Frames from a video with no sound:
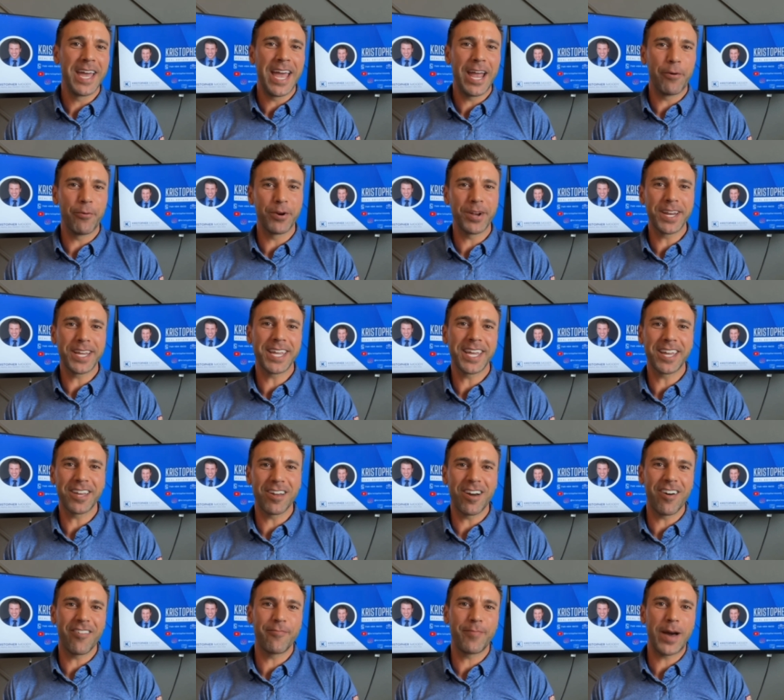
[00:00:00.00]
And we're going to kick
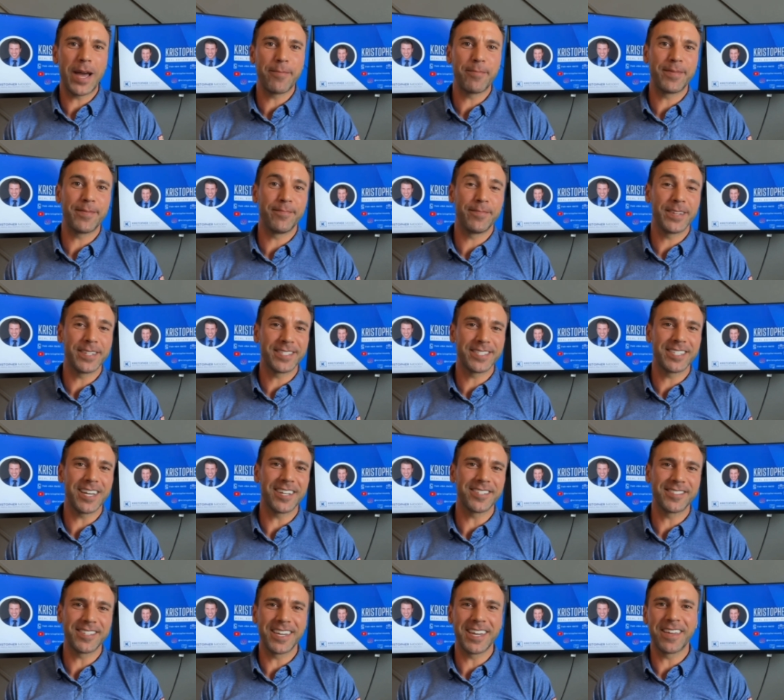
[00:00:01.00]
it off by
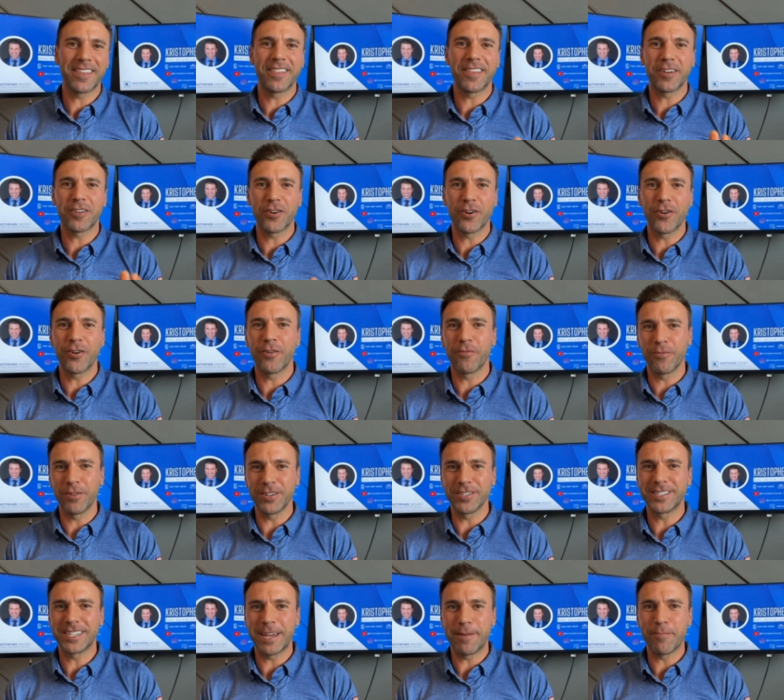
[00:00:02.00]
discussing the current
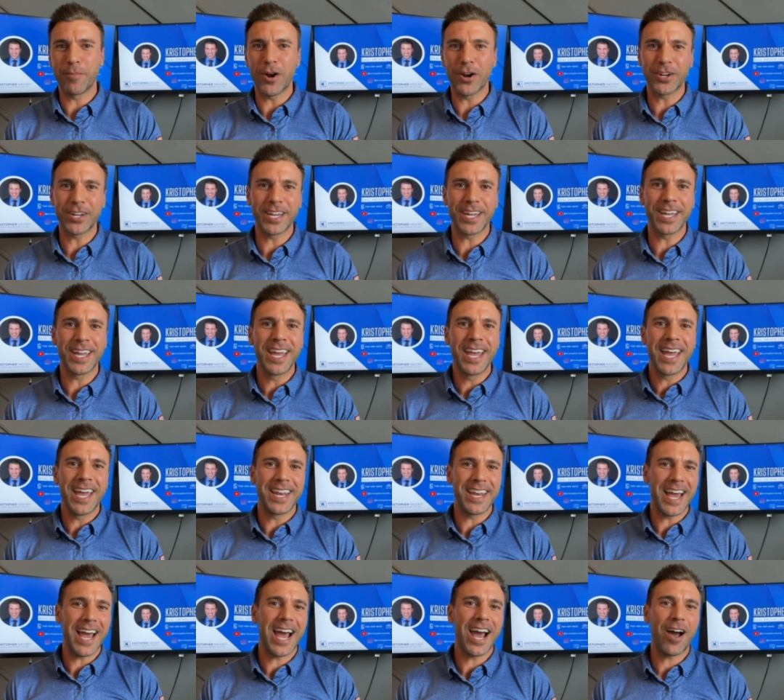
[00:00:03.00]
real estate market
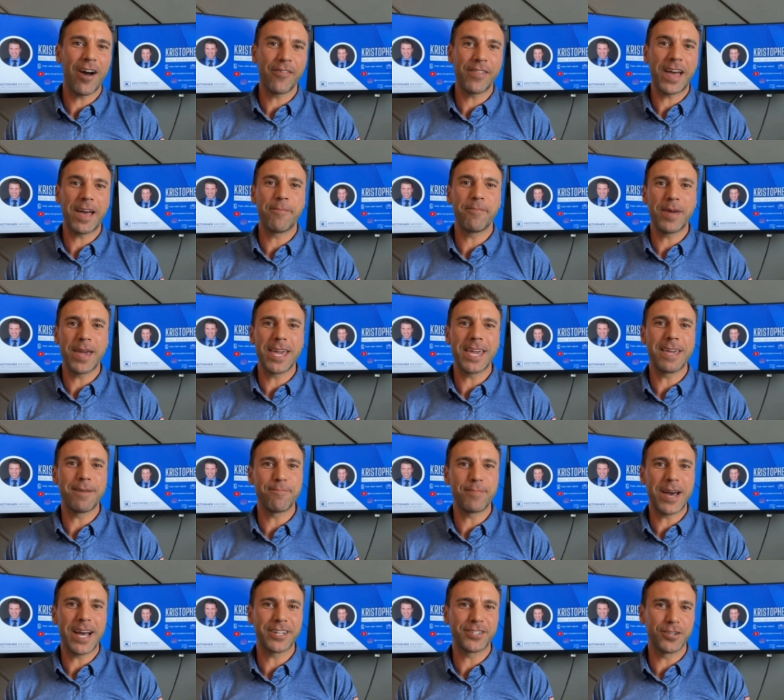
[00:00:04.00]
and how that may
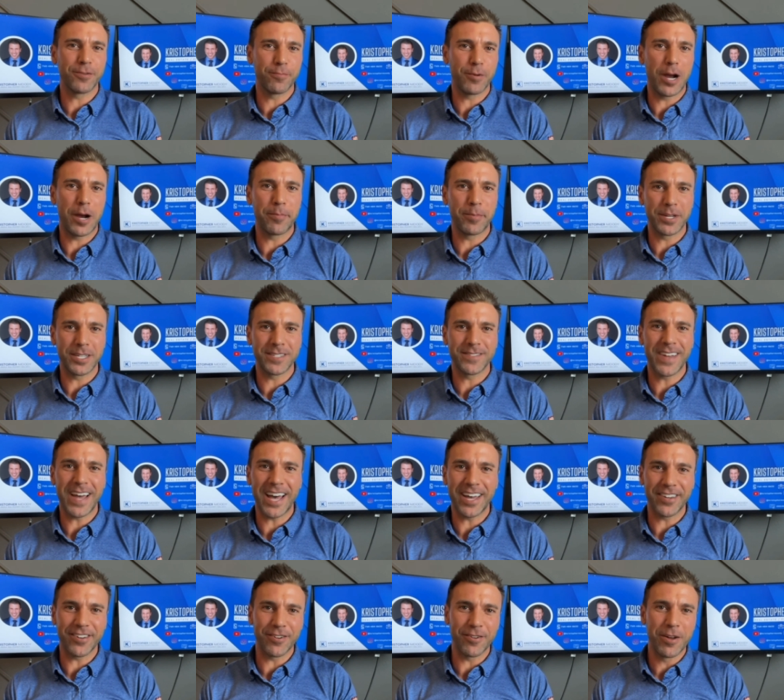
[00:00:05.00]
impact your property's
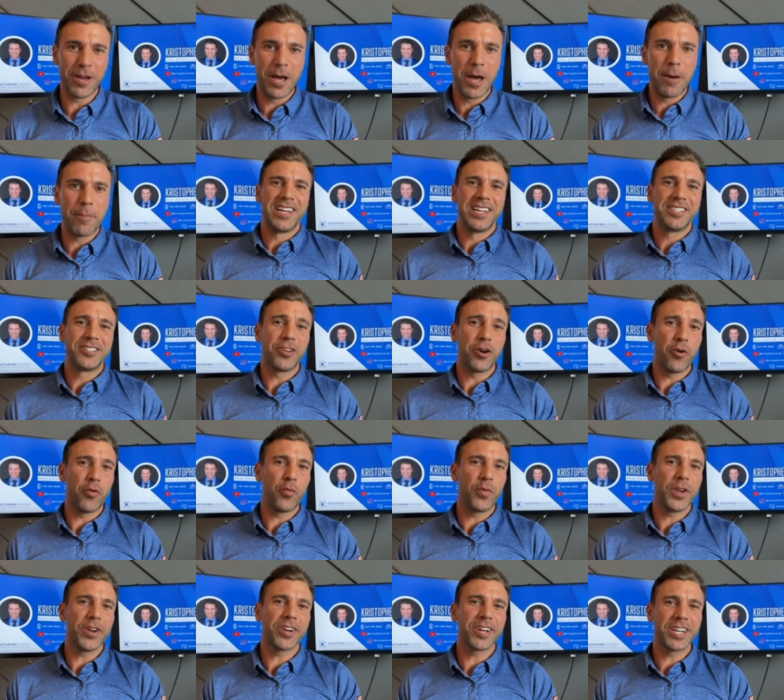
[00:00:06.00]
value. So
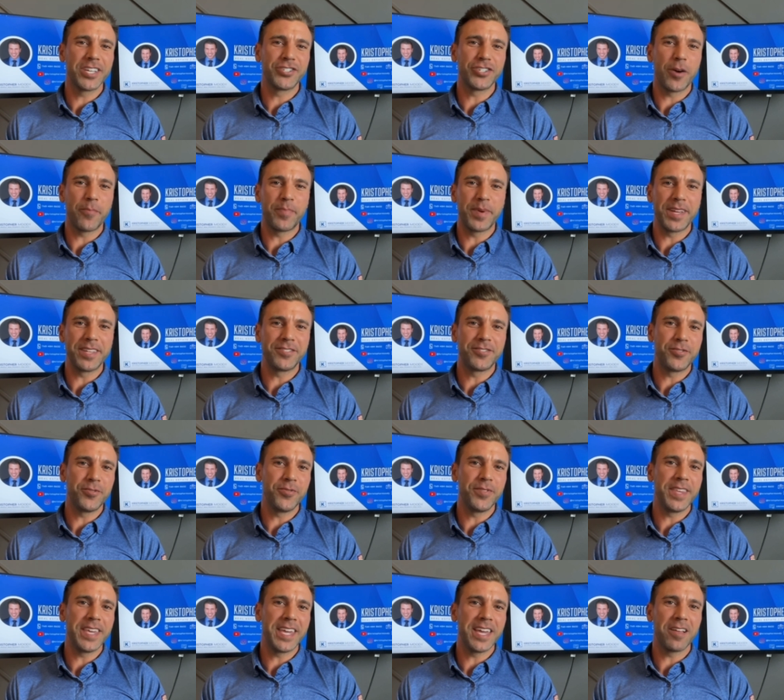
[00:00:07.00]
we are going to jump
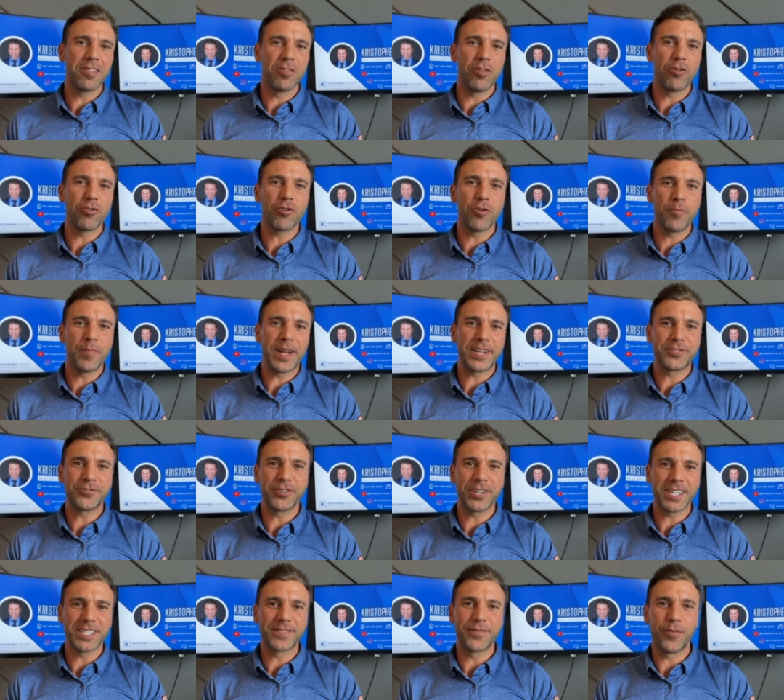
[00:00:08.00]
into the local
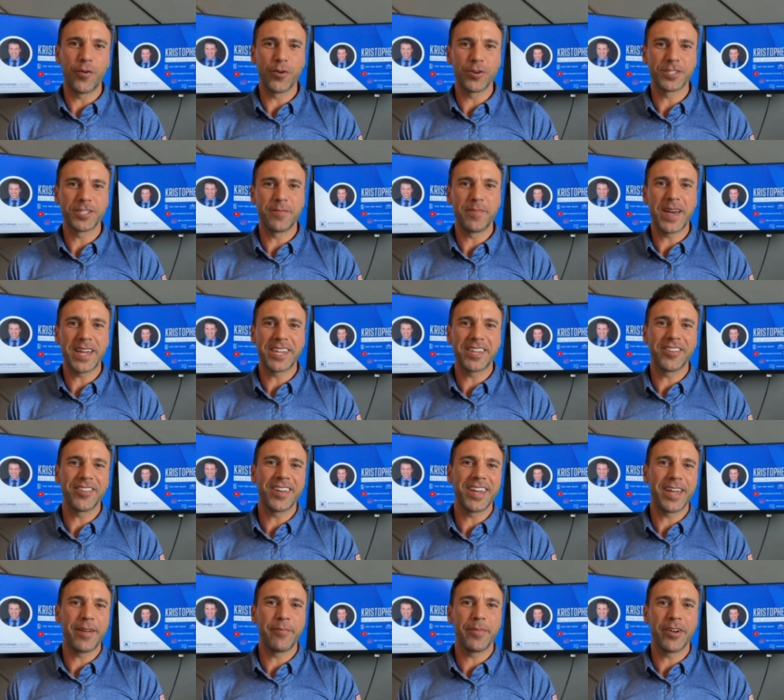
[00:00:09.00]
metrics for
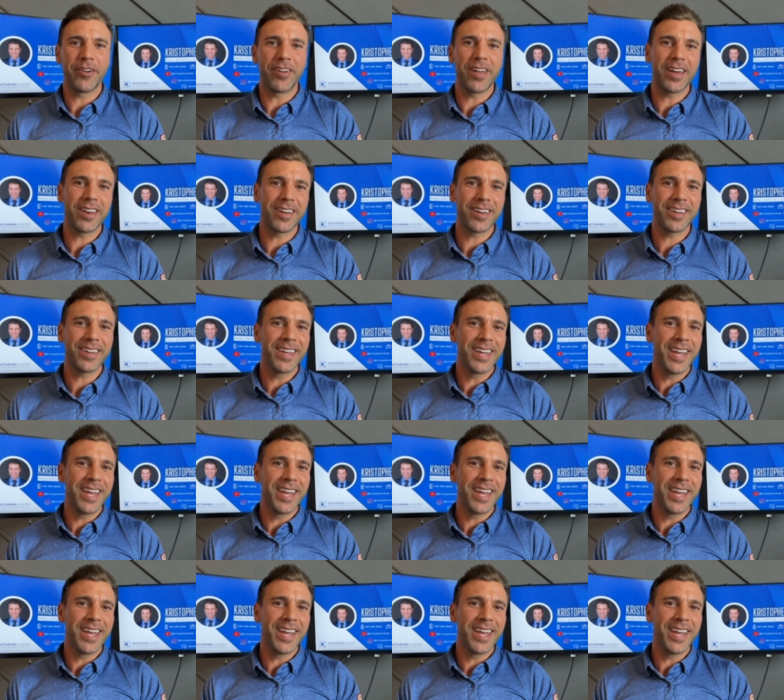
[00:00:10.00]
Temecula and Murrieta,